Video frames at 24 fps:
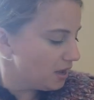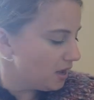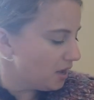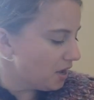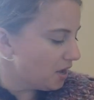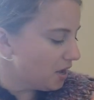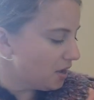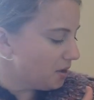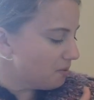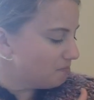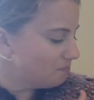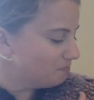
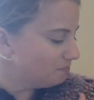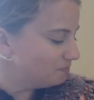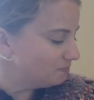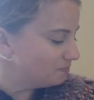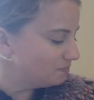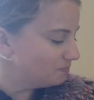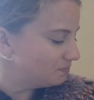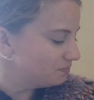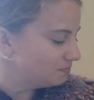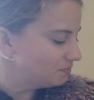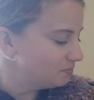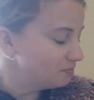
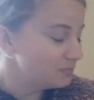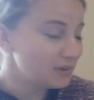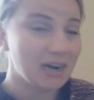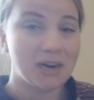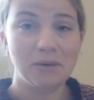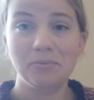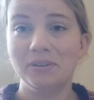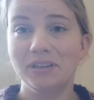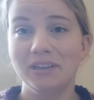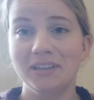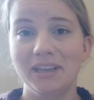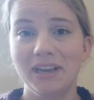But I
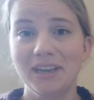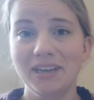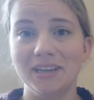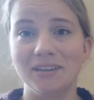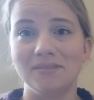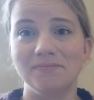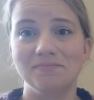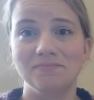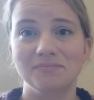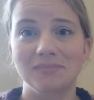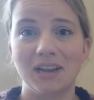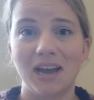really like it.